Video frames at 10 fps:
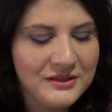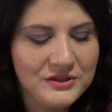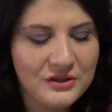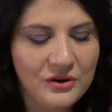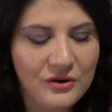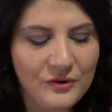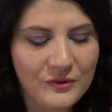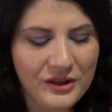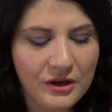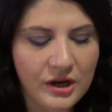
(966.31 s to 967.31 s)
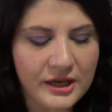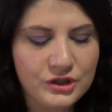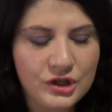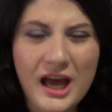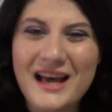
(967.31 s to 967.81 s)
So the
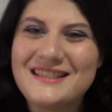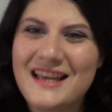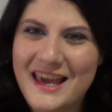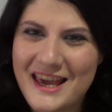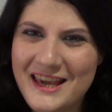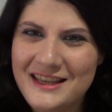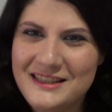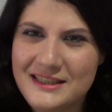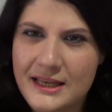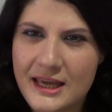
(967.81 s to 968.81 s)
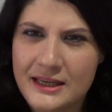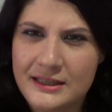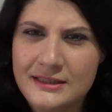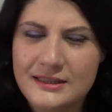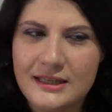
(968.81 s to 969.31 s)
collection has 8
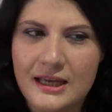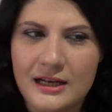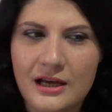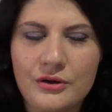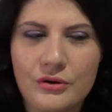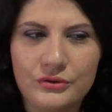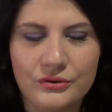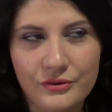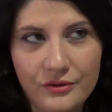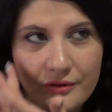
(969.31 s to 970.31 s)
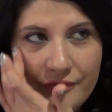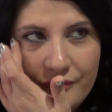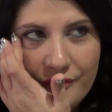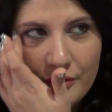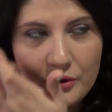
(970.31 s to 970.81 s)
shades and I ordered the
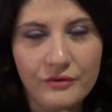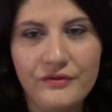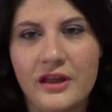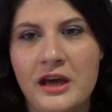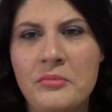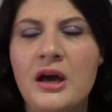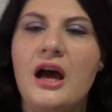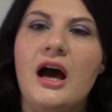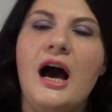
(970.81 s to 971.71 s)
4 of them.